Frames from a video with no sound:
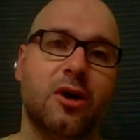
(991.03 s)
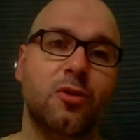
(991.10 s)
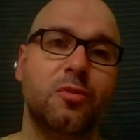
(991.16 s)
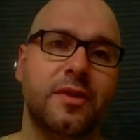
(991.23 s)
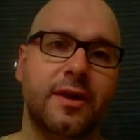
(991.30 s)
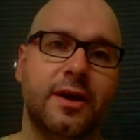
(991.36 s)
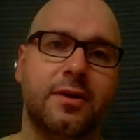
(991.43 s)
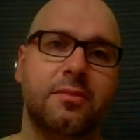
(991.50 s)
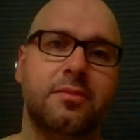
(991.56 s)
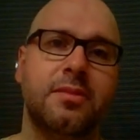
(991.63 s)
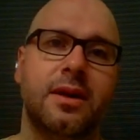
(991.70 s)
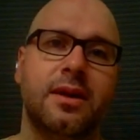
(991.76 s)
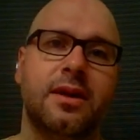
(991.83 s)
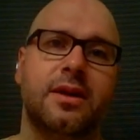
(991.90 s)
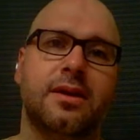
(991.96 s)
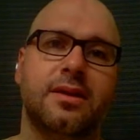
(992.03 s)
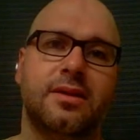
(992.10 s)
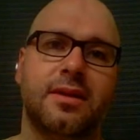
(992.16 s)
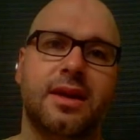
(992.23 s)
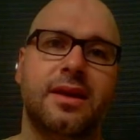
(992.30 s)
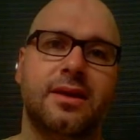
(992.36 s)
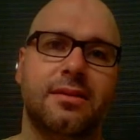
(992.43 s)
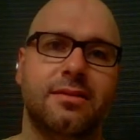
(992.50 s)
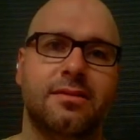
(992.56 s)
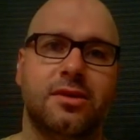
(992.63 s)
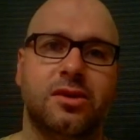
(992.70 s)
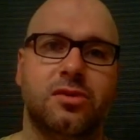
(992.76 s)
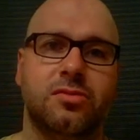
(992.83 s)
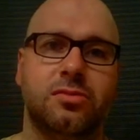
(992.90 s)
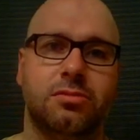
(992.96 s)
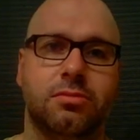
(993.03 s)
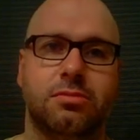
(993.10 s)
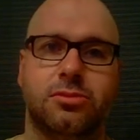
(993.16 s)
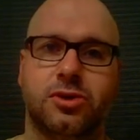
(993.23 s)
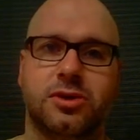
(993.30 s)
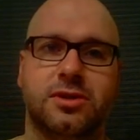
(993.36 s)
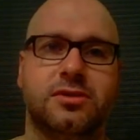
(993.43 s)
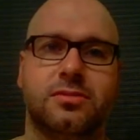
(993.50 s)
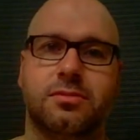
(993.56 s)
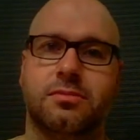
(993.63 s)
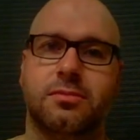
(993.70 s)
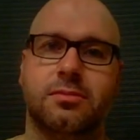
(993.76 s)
help them, then you just